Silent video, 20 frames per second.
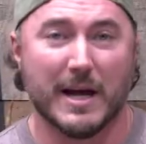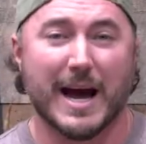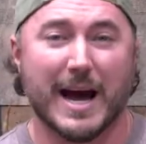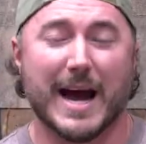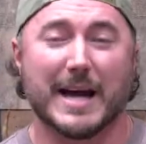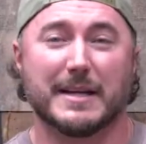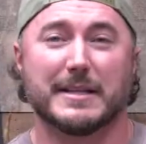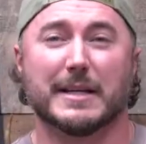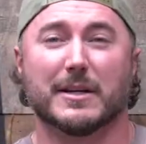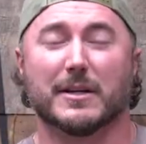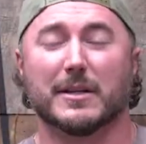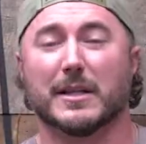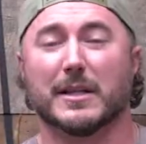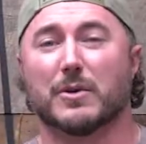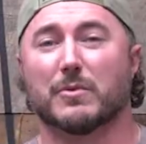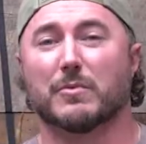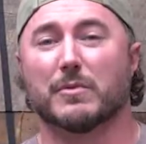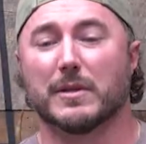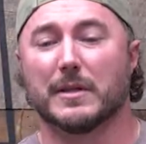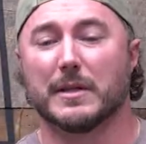I did a
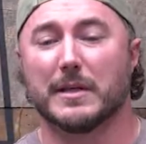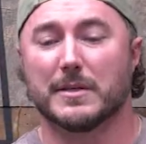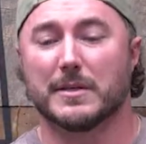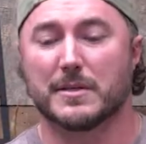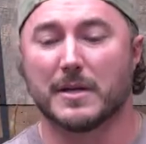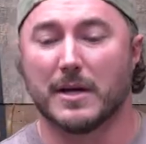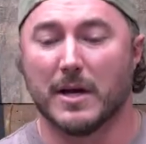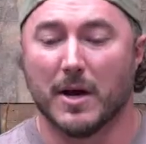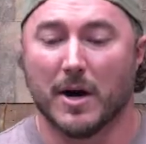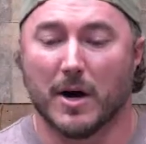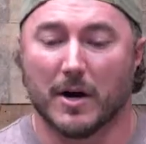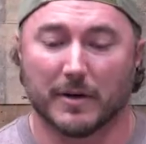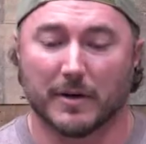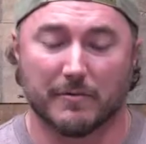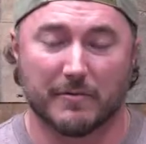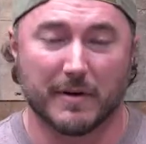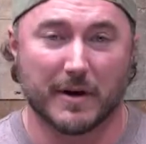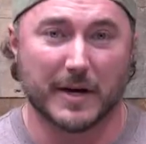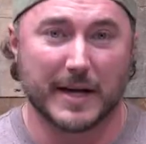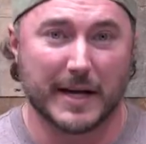little release on a
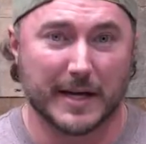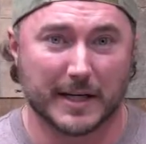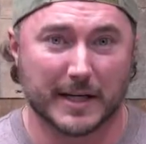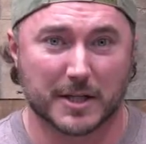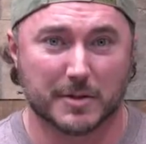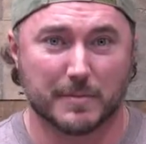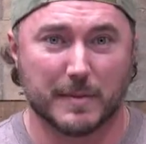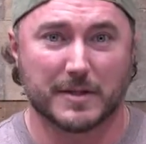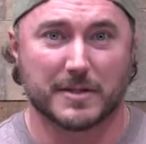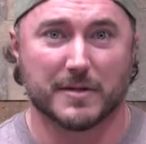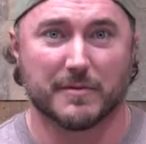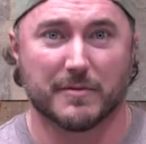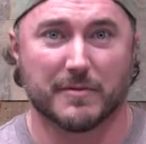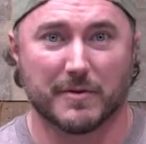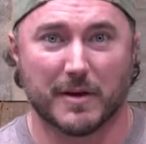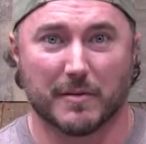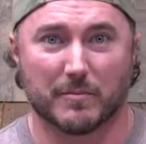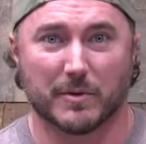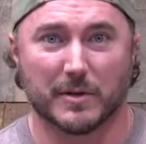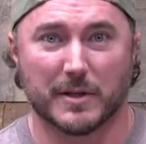very inexpensive
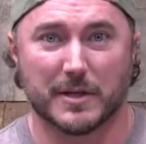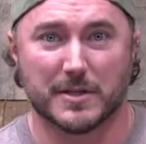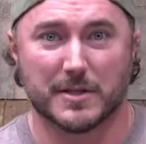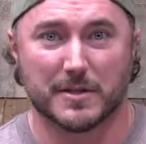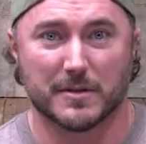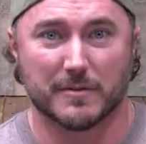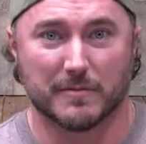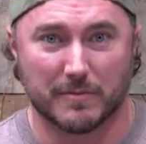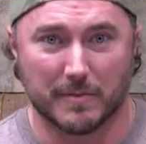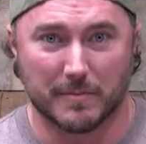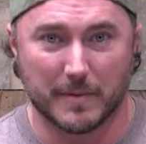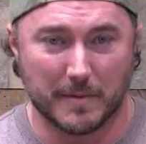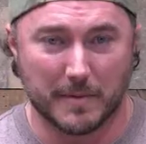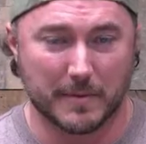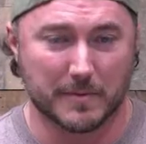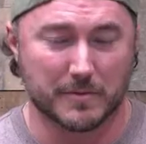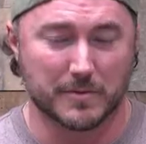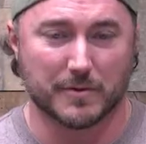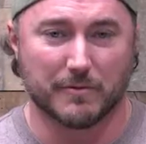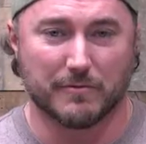thumb release from them.
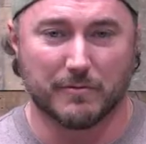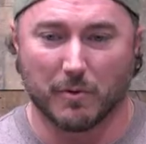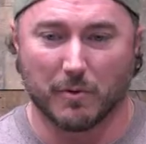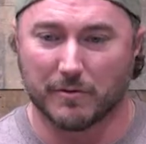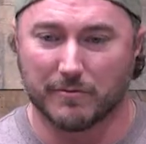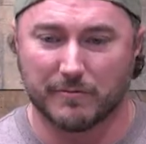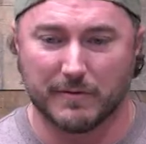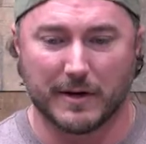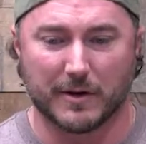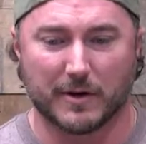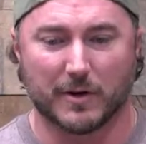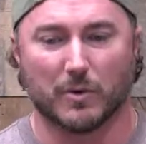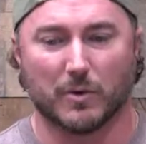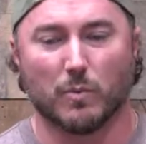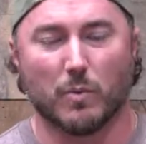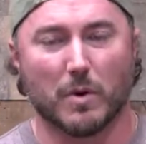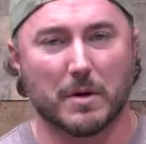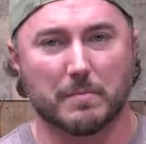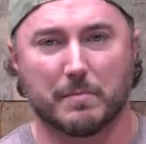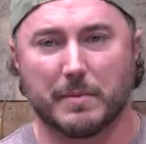It was a 4-finger,
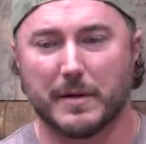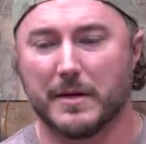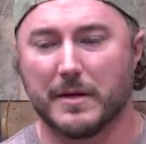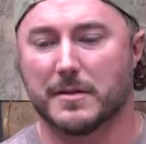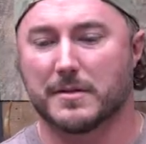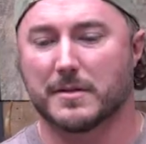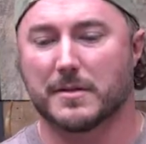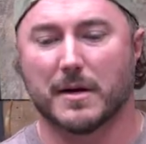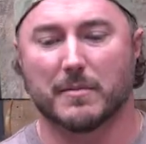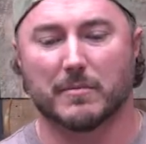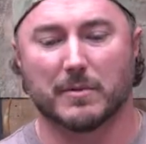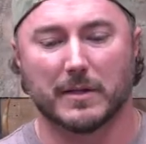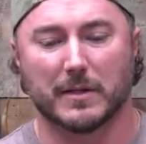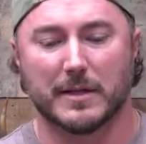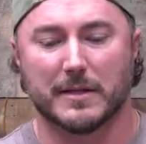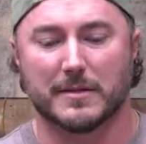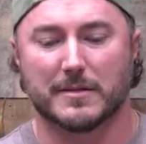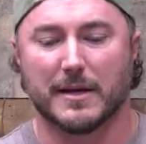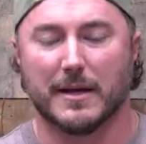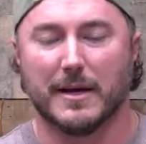1-piece thumb
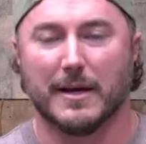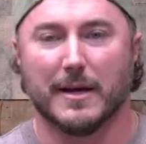release.